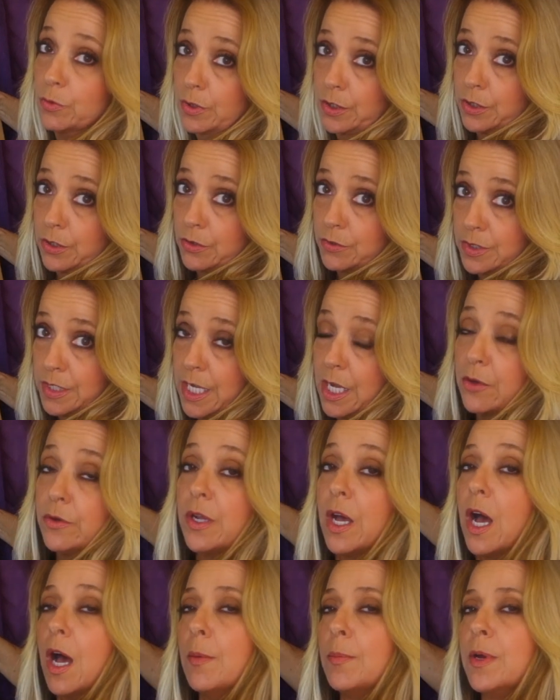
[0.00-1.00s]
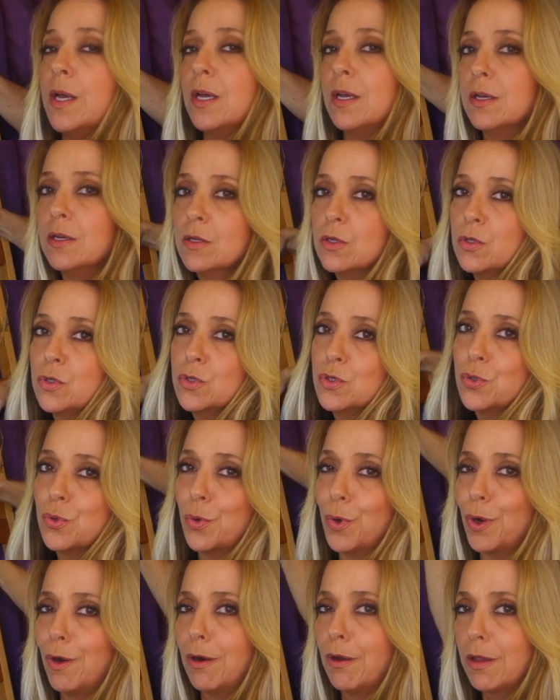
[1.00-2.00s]
We're gonna go down, up,
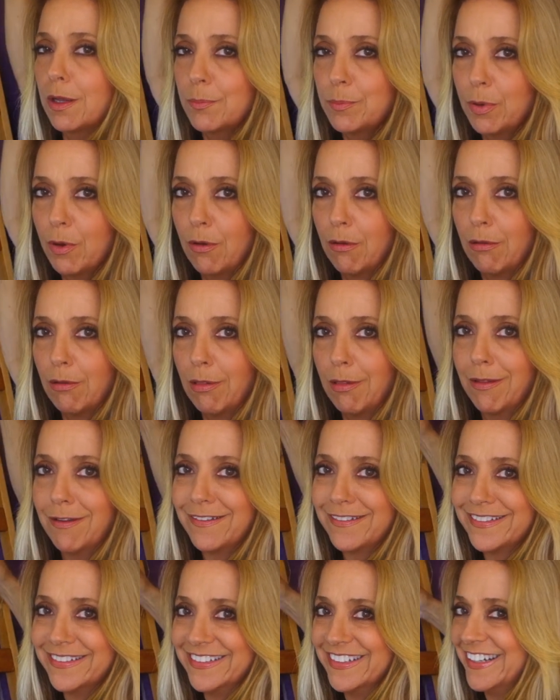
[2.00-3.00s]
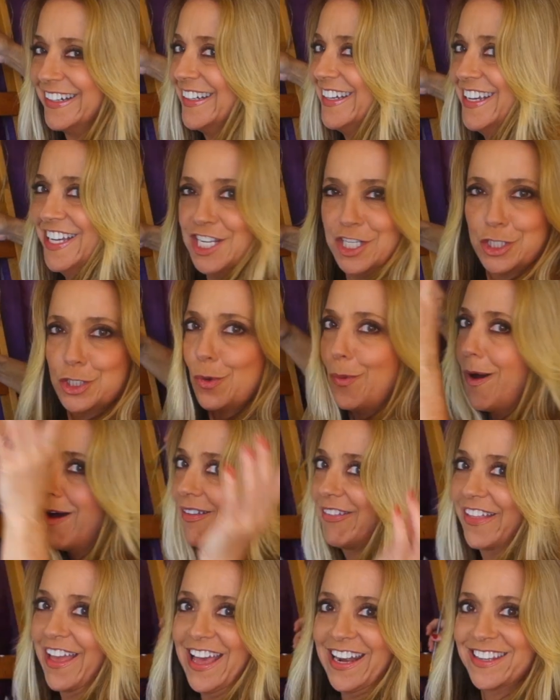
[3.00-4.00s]
twirl and pull. Do
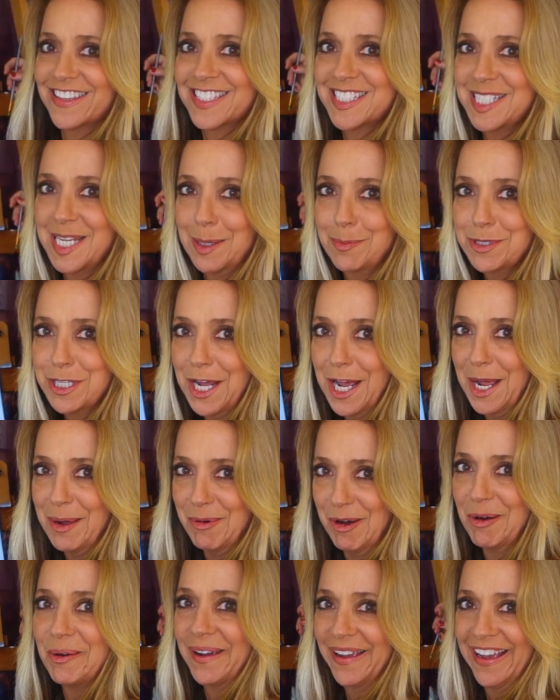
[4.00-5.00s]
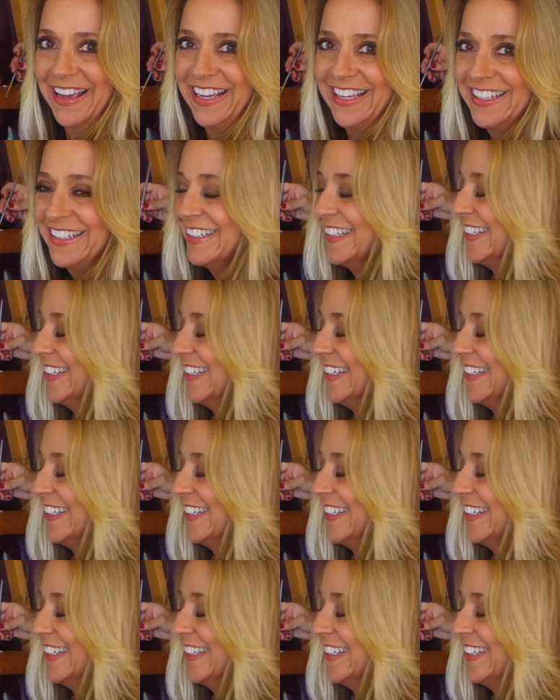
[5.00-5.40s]
all that at the same time, okay?